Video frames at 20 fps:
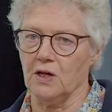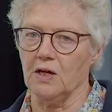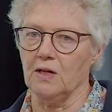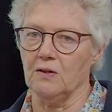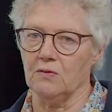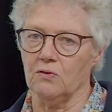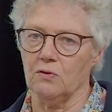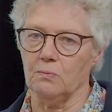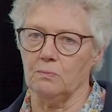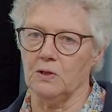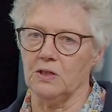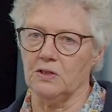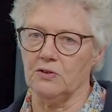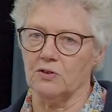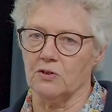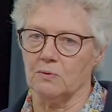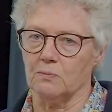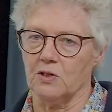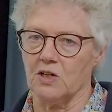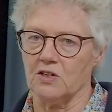in the
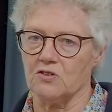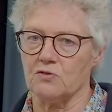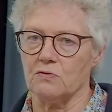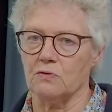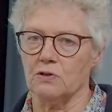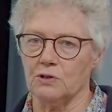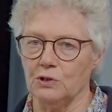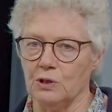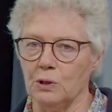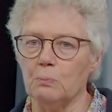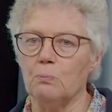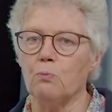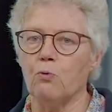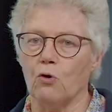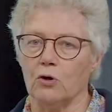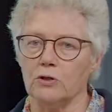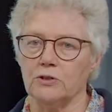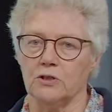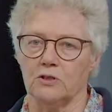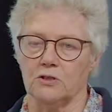medium. That's very
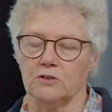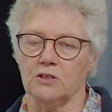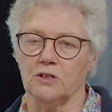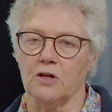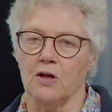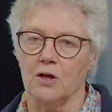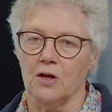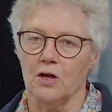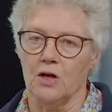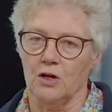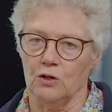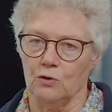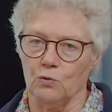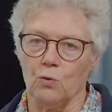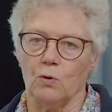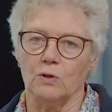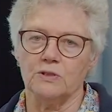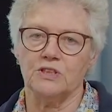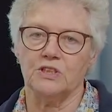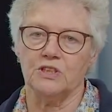important
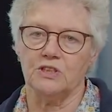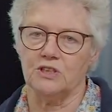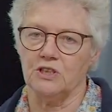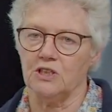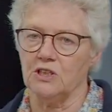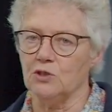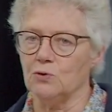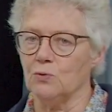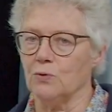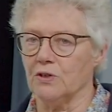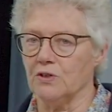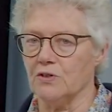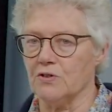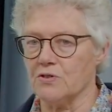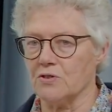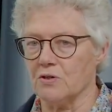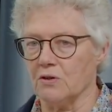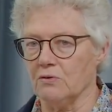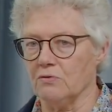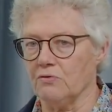quantity to
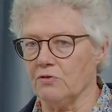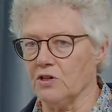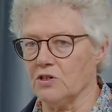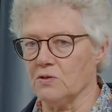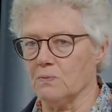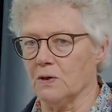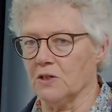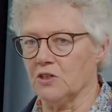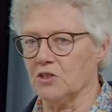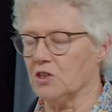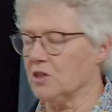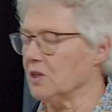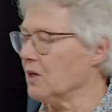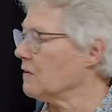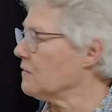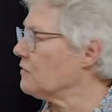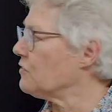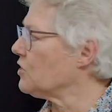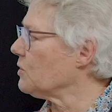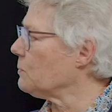understand phase
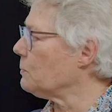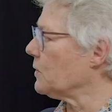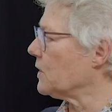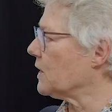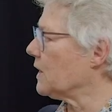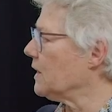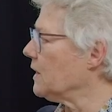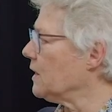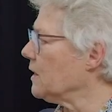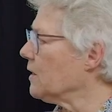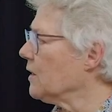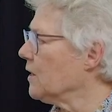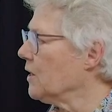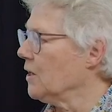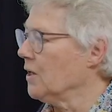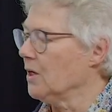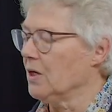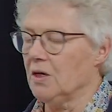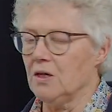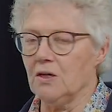matching. Typically,
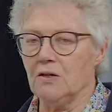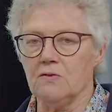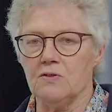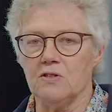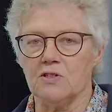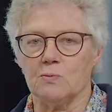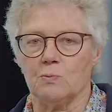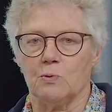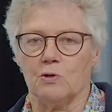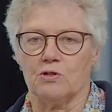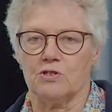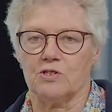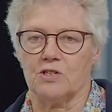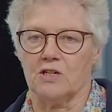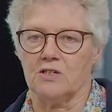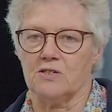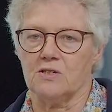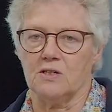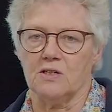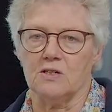in this
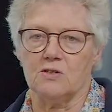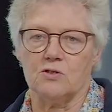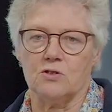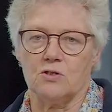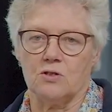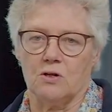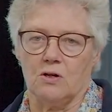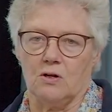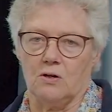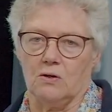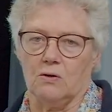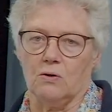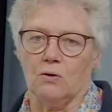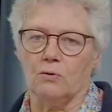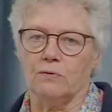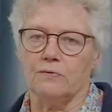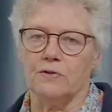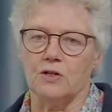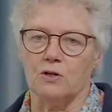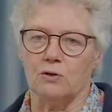process, it's
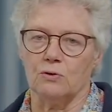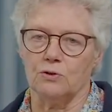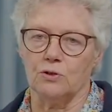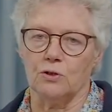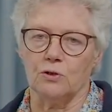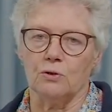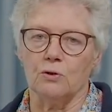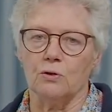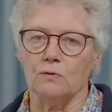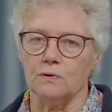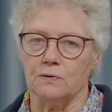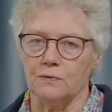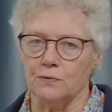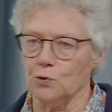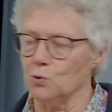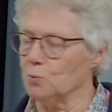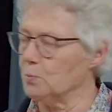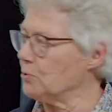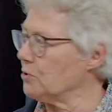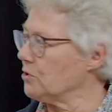of the order of a
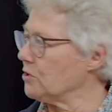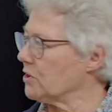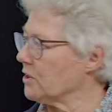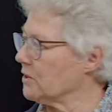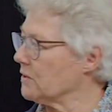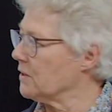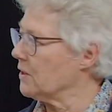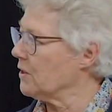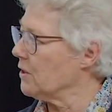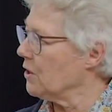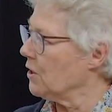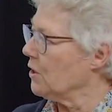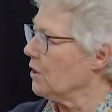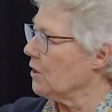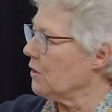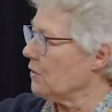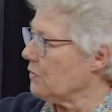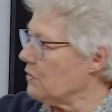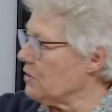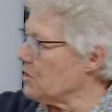few %.
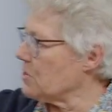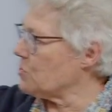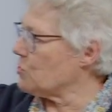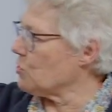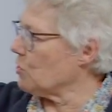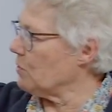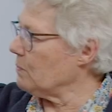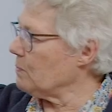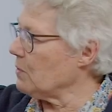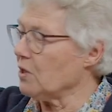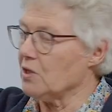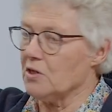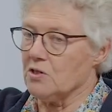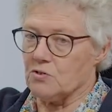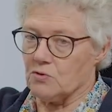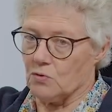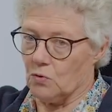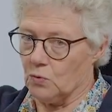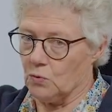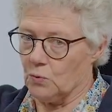This term
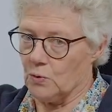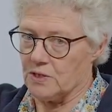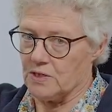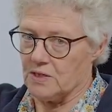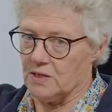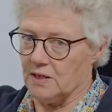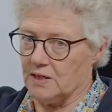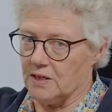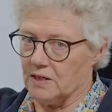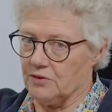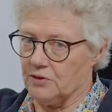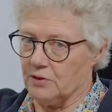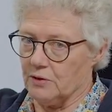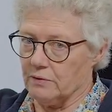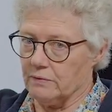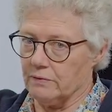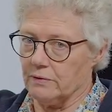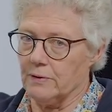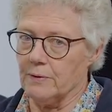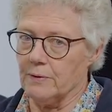is always negative.